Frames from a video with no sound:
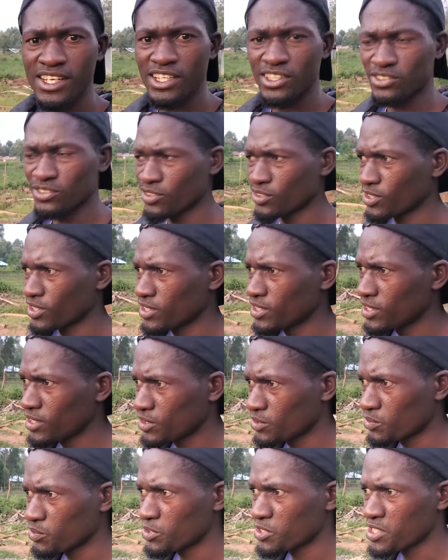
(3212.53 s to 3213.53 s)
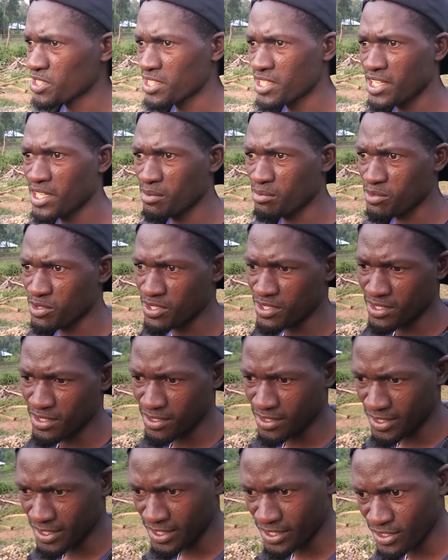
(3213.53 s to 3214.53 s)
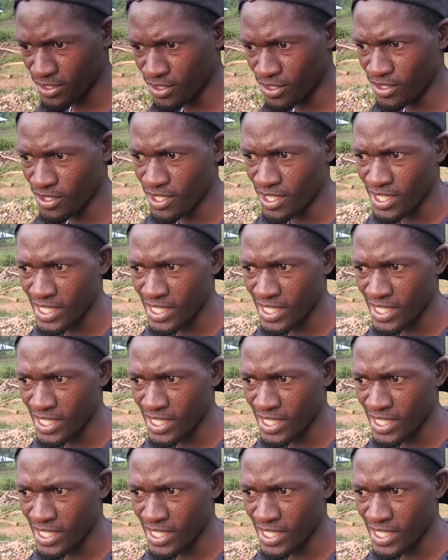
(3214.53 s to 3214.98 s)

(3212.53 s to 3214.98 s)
It's not only that we see names, you know.